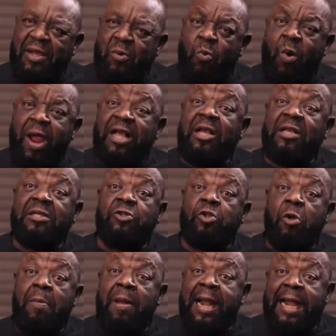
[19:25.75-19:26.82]
were
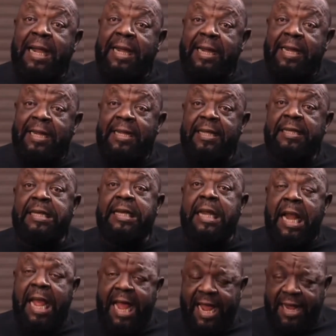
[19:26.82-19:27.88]
summarily
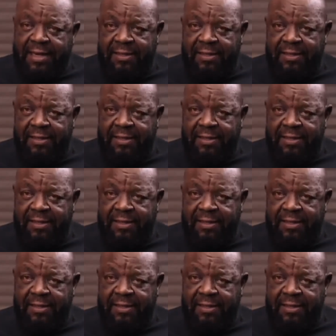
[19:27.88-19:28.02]
denied